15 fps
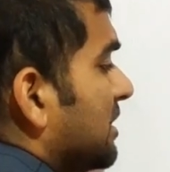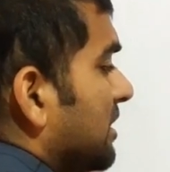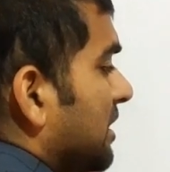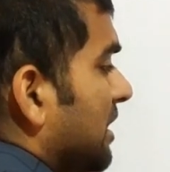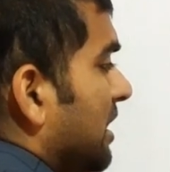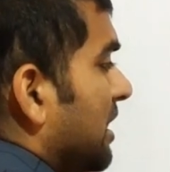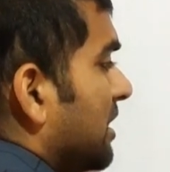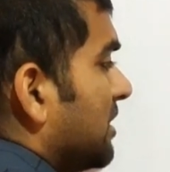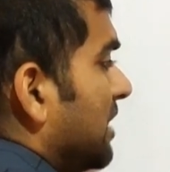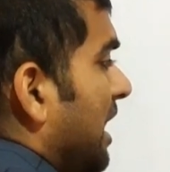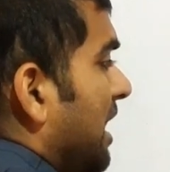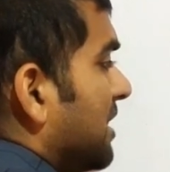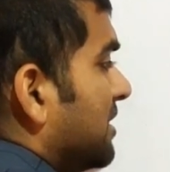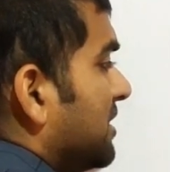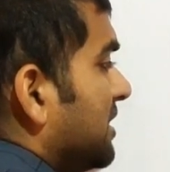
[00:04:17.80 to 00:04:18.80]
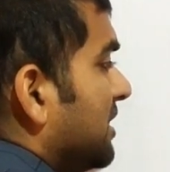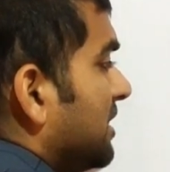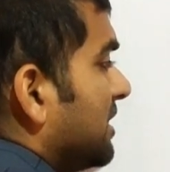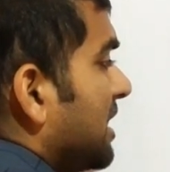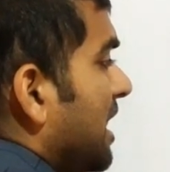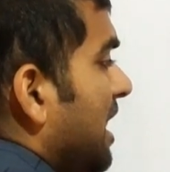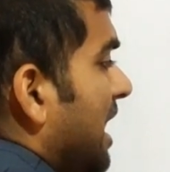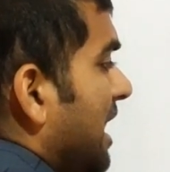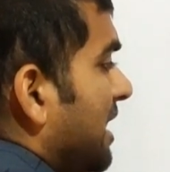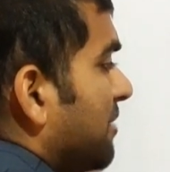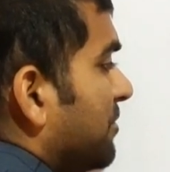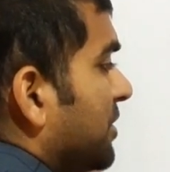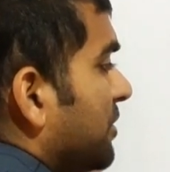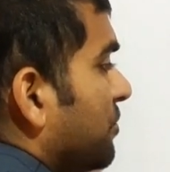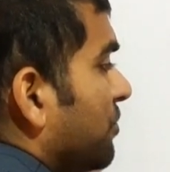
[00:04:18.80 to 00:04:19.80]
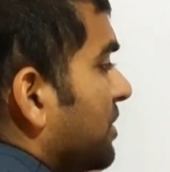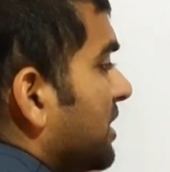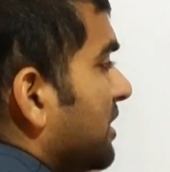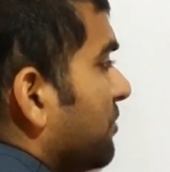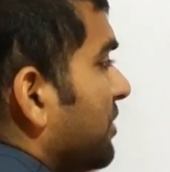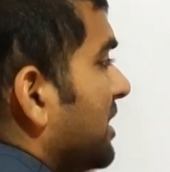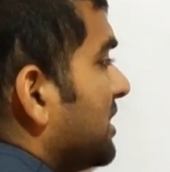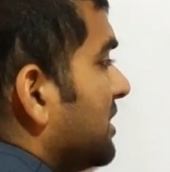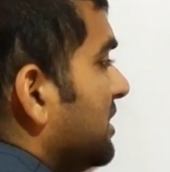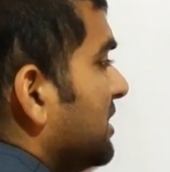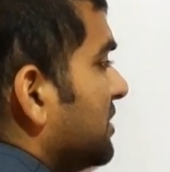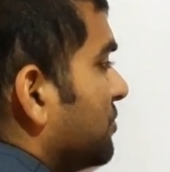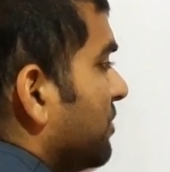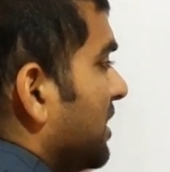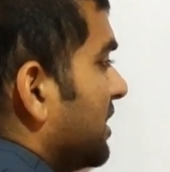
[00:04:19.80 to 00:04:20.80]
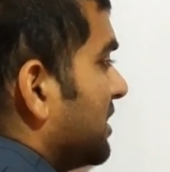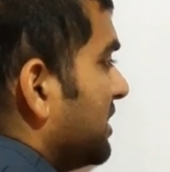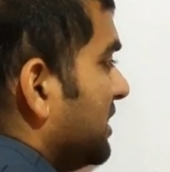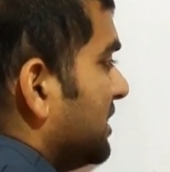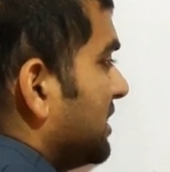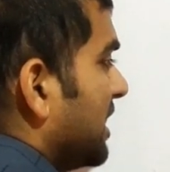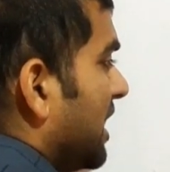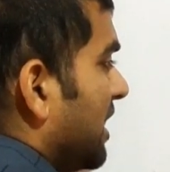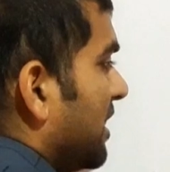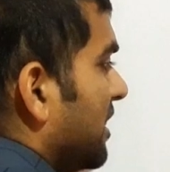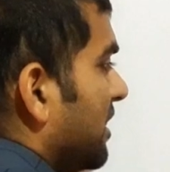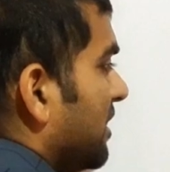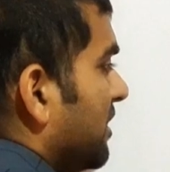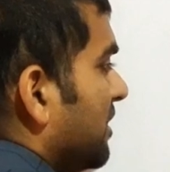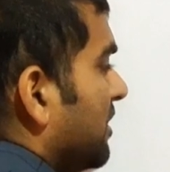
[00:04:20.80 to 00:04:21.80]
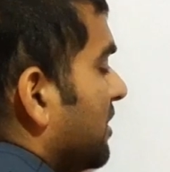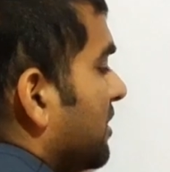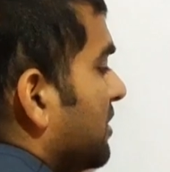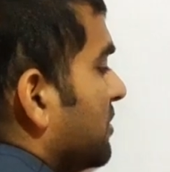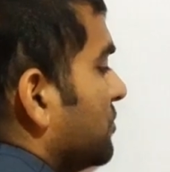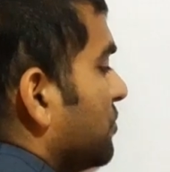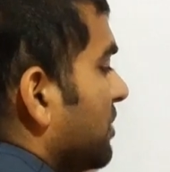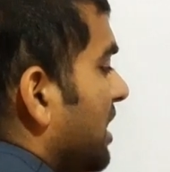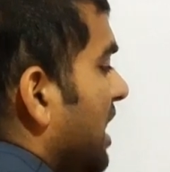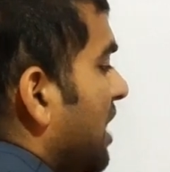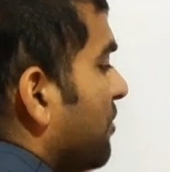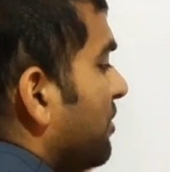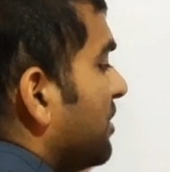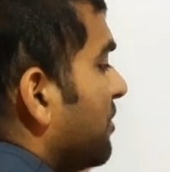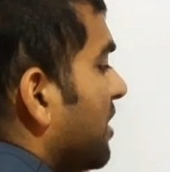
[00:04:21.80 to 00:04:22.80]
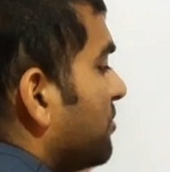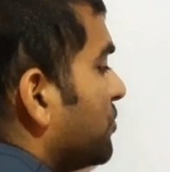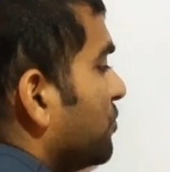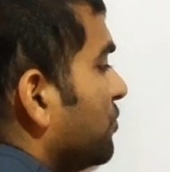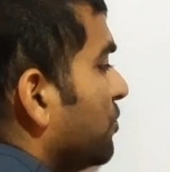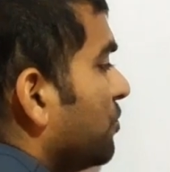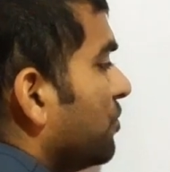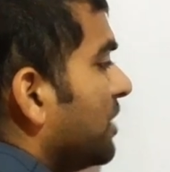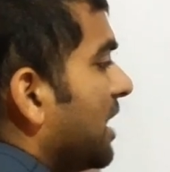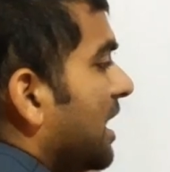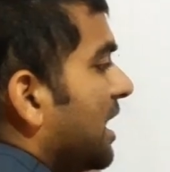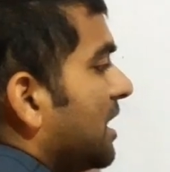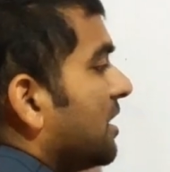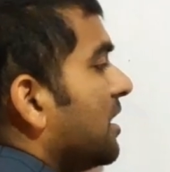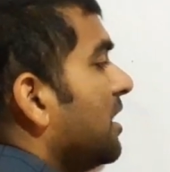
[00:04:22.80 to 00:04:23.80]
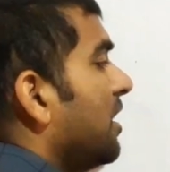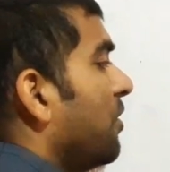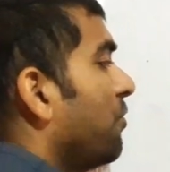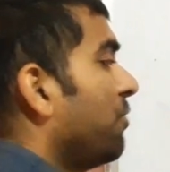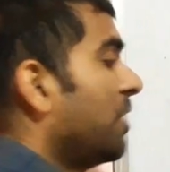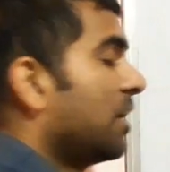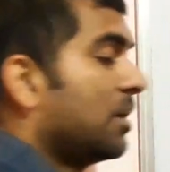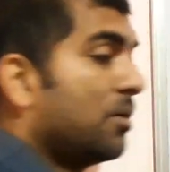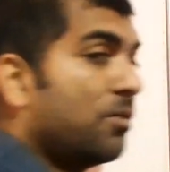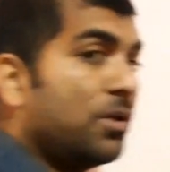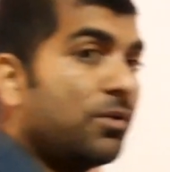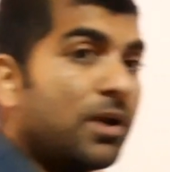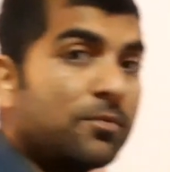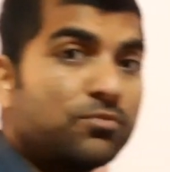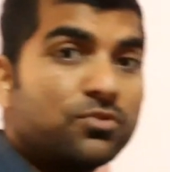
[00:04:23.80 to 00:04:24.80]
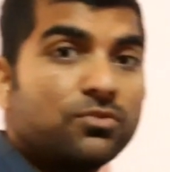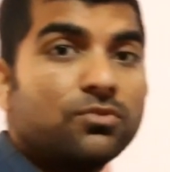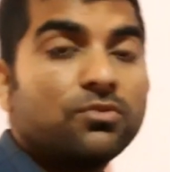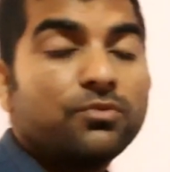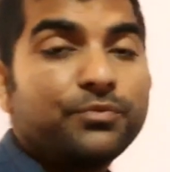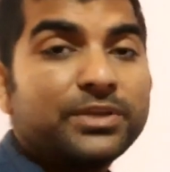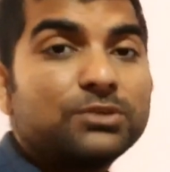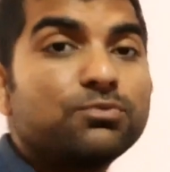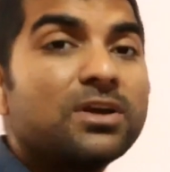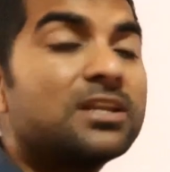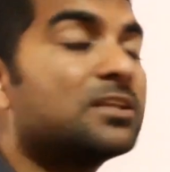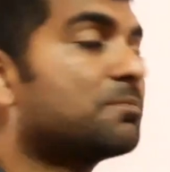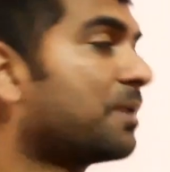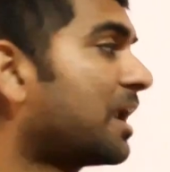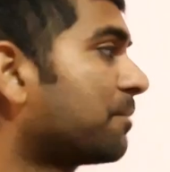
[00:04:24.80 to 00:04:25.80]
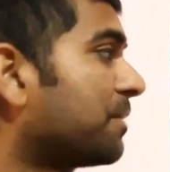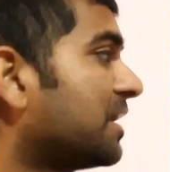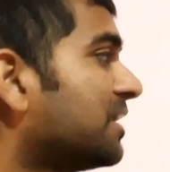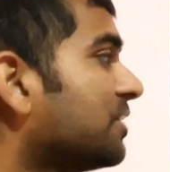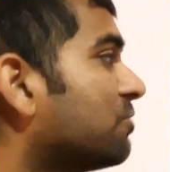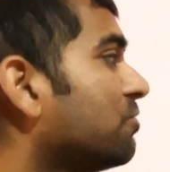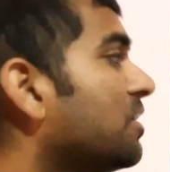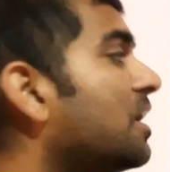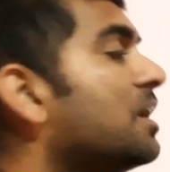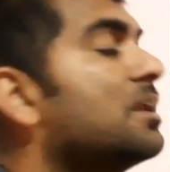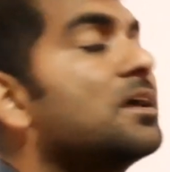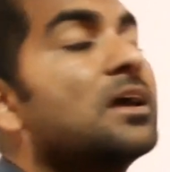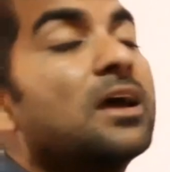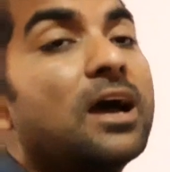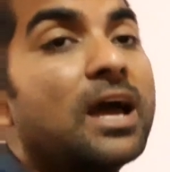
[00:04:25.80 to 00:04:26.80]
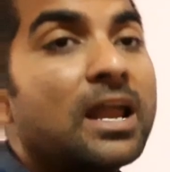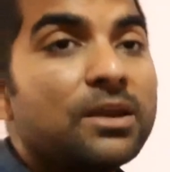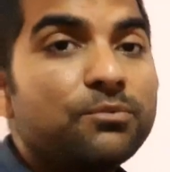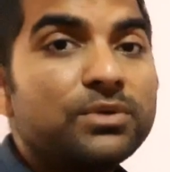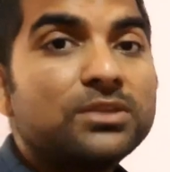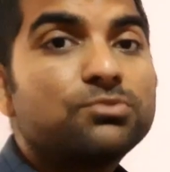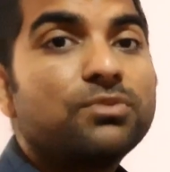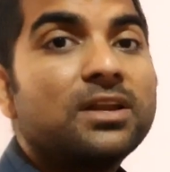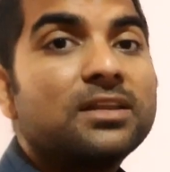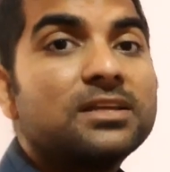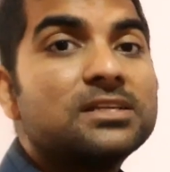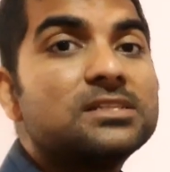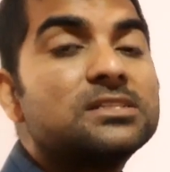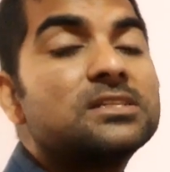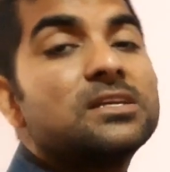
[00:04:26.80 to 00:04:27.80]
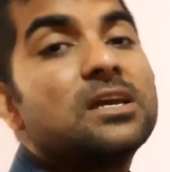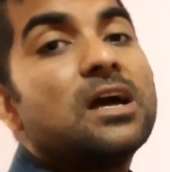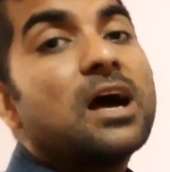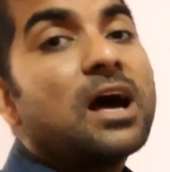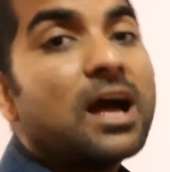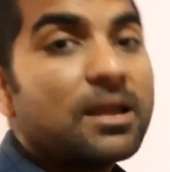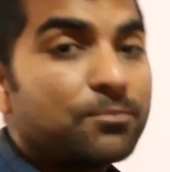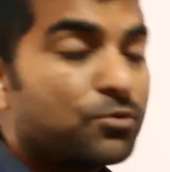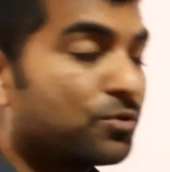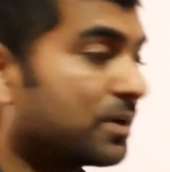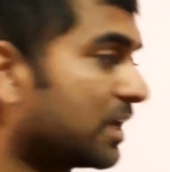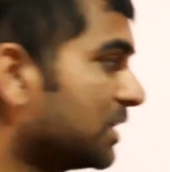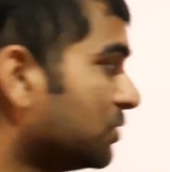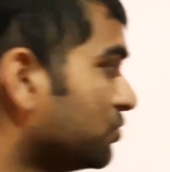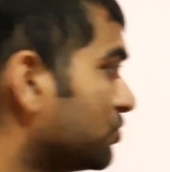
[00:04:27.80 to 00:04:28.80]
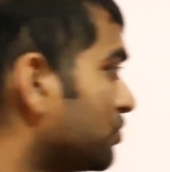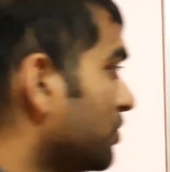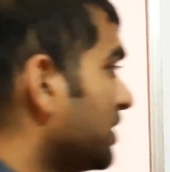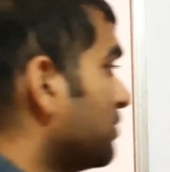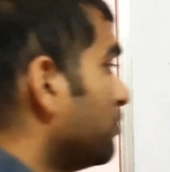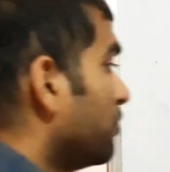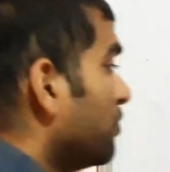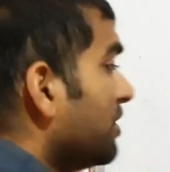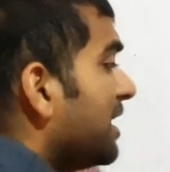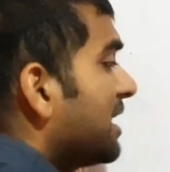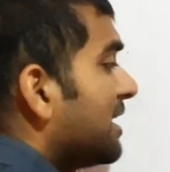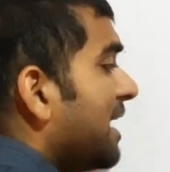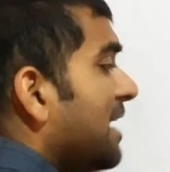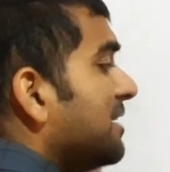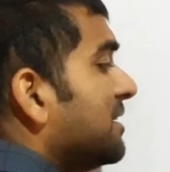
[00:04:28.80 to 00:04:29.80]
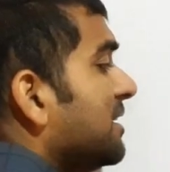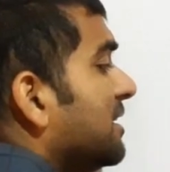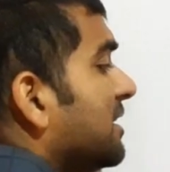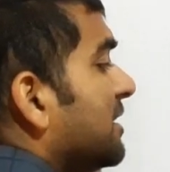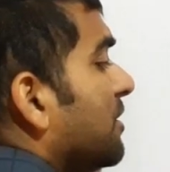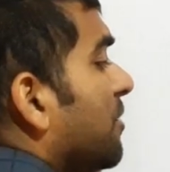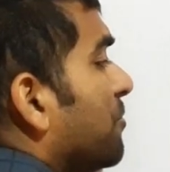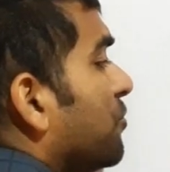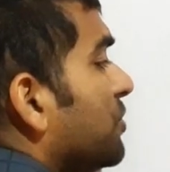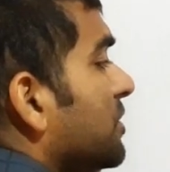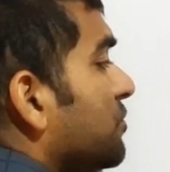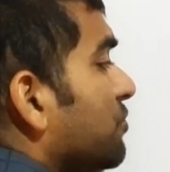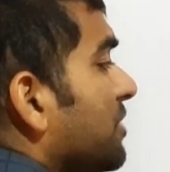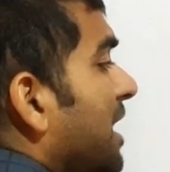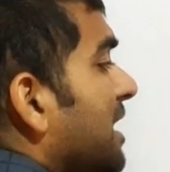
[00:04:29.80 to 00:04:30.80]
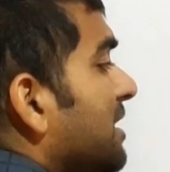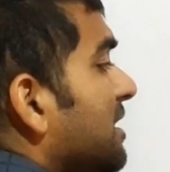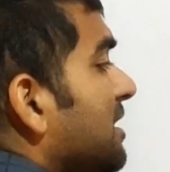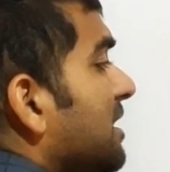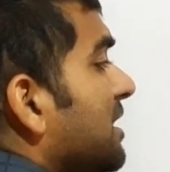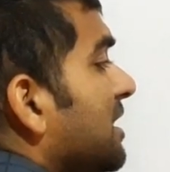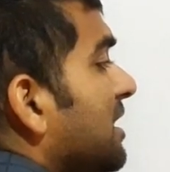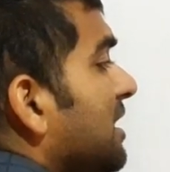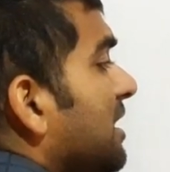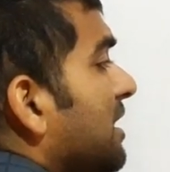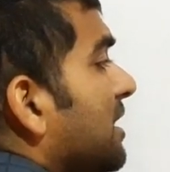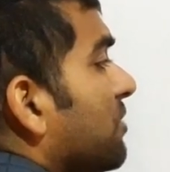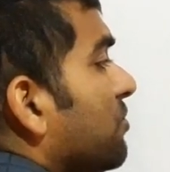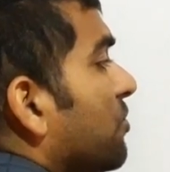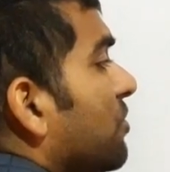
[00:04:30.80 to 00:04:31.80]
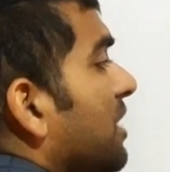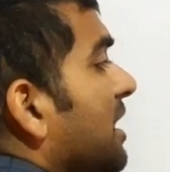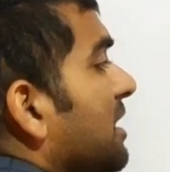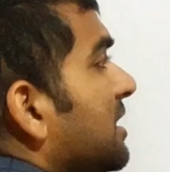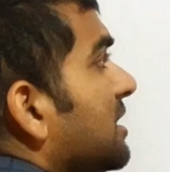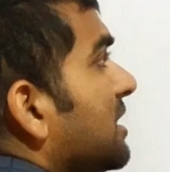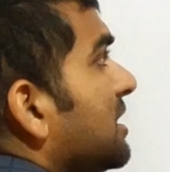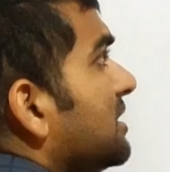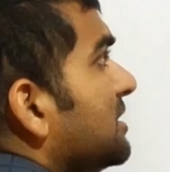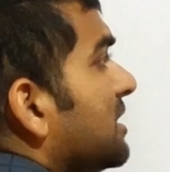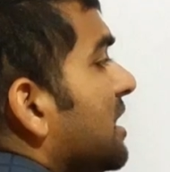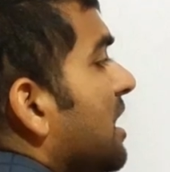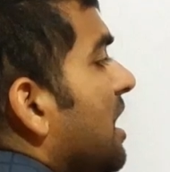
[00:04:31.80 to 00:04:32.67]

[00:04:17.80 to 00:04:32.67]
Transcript: Here, and theta I am denoting with this one, theta. So now you have to know that you have to know which one is perpendicular and which one is hypotenuse. So you know that 90 degree, opposite to 90 degree, you know that it is